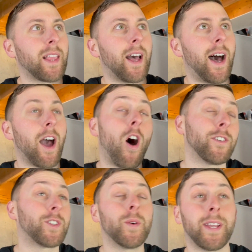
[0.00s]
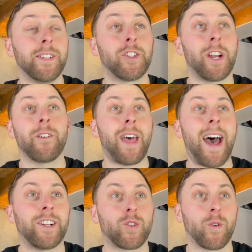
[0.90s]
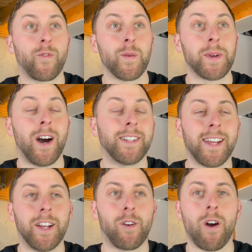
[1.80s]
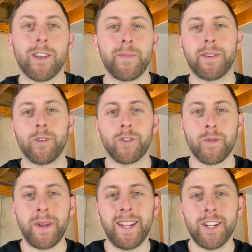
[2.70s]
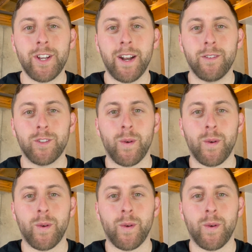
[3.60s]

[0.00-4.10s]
I also can share that short form content across my social media channels,